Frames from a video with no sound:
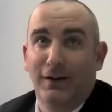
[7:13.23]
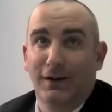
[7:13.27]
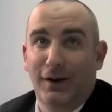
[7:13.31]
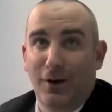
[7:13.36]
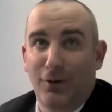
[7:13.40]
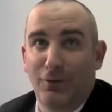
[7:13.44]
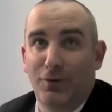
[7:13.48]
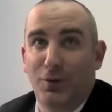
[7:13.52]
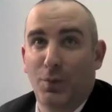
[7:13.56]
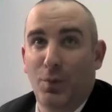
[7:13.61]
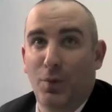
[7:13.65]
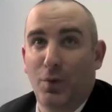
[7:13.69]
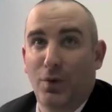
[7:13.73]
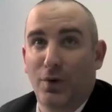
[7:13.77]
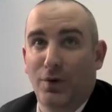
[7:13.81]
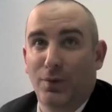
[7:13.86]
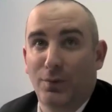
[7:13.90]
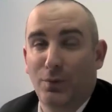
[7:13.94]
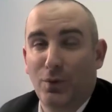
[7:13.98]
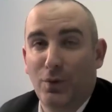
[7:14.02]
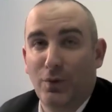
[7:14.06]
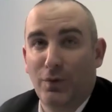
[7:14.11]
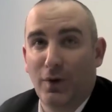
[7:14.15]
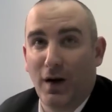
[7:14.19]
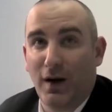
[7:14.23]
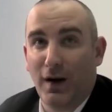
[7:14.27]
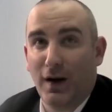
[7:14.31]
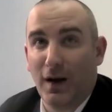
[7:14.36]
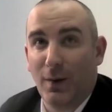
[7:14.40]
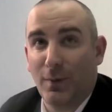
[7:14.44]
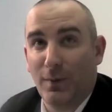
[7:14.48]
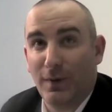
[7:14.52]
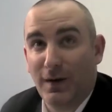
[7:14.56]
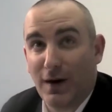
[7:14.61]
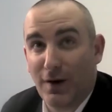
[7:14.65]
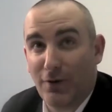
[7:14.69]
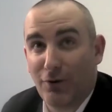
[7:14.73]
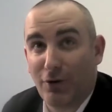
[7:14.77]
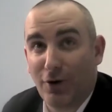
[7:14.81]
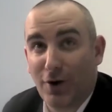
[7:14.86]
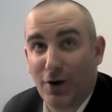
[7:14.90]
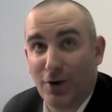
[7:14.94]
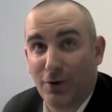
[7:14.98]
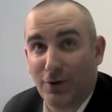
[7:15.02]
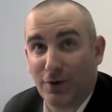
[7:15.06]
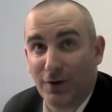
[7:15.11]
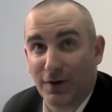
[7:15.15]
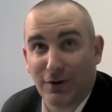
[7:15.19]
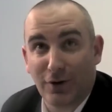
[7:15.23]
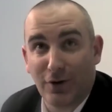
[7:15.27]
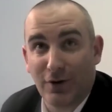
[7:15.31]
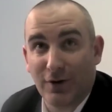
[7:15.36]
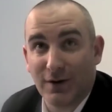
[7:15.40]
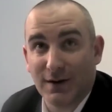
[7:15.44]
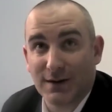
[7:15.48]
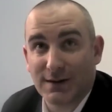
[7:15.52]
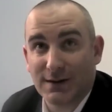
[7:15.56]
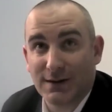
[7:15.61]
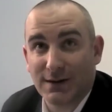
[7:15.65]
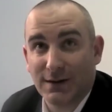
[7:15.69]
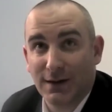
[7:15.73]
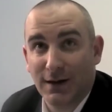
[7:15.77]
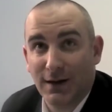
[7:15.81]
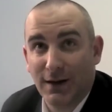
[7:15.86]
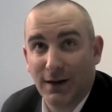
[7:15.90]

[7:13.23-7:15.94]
County Board, move on. And when they run out at Thurles,